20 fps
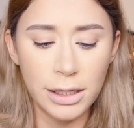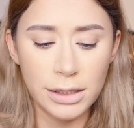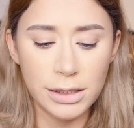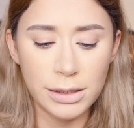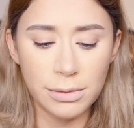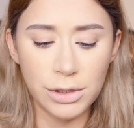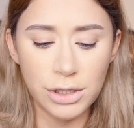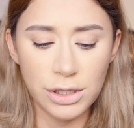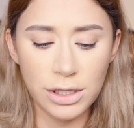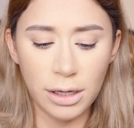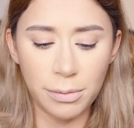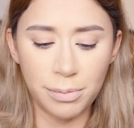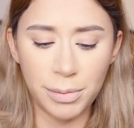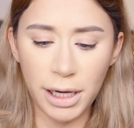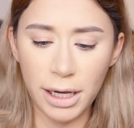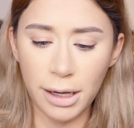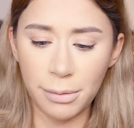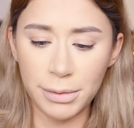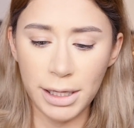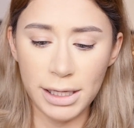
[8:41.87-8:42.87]
So I'm just gonna
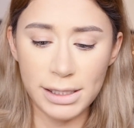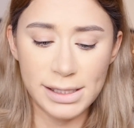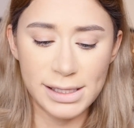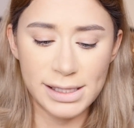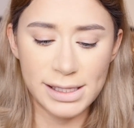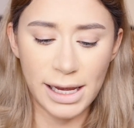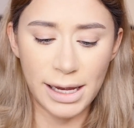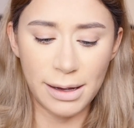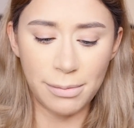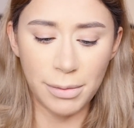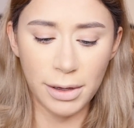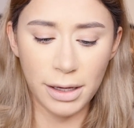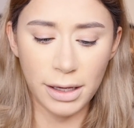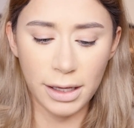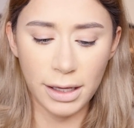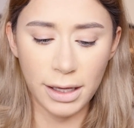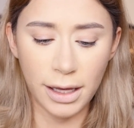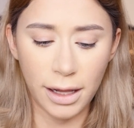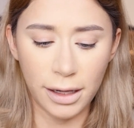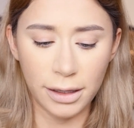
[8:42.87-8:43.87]
pick up that same
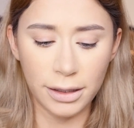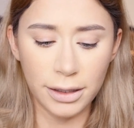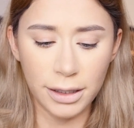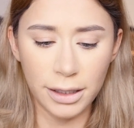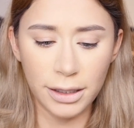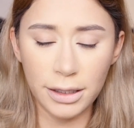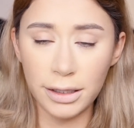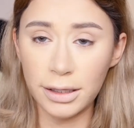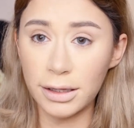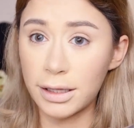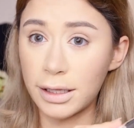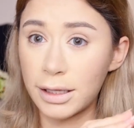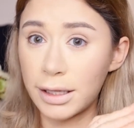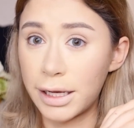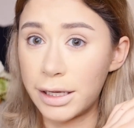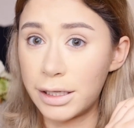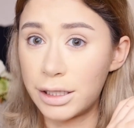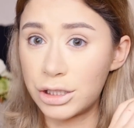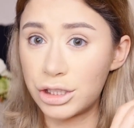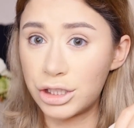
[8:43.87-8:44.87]
color, the
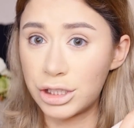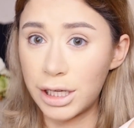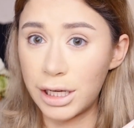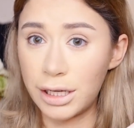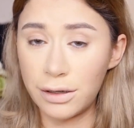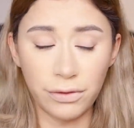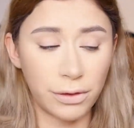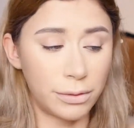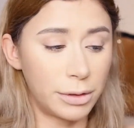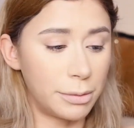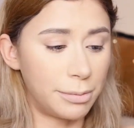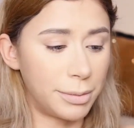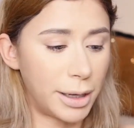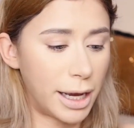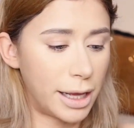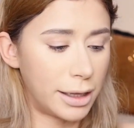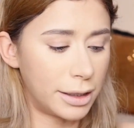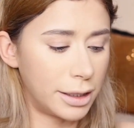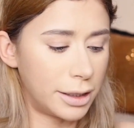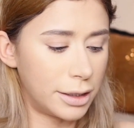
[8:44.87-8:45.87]
lightest shade from the
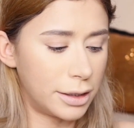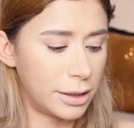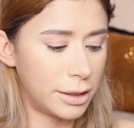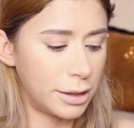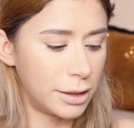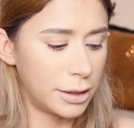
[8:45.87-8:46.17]
palette.